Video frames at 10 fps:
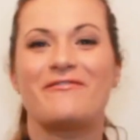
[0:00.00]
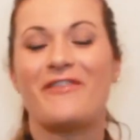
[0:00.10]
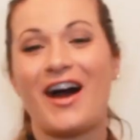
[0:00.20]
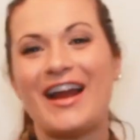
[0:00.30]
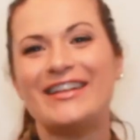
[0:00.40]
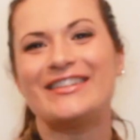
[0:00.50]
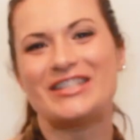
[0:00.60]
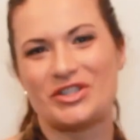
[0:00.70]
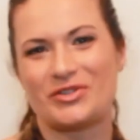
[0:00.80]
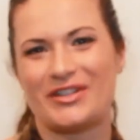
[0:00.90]
Find the
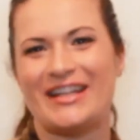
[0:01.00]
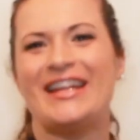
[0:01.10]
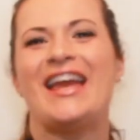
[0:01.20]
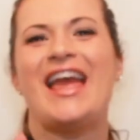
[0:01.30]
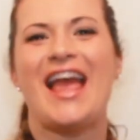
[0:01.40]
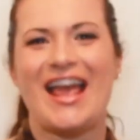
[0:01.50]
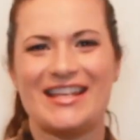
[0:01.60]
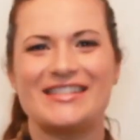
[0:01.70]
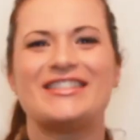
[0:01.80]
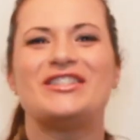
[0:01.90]
joy
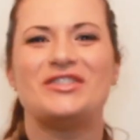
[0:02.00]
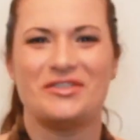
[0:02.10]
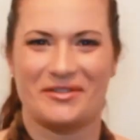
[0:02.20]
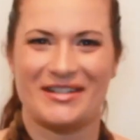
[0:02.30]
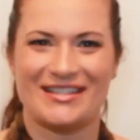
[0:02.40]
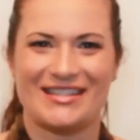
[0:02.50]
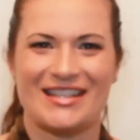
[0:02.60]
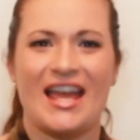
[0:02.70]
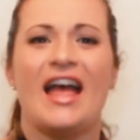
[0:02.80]
as you do it.